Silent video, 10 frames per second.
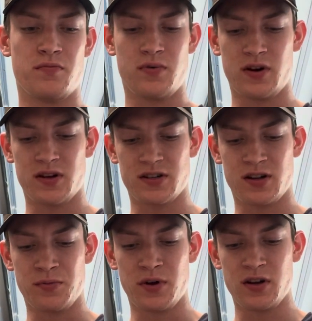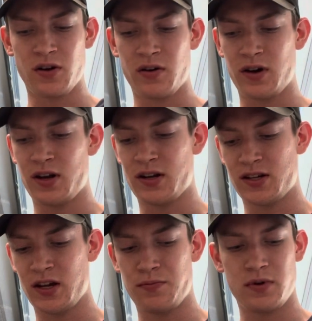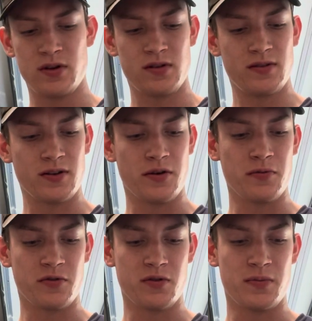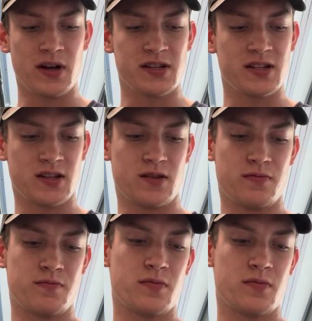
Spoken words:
but I'm gonna go ahead and tape it and hope for the best that the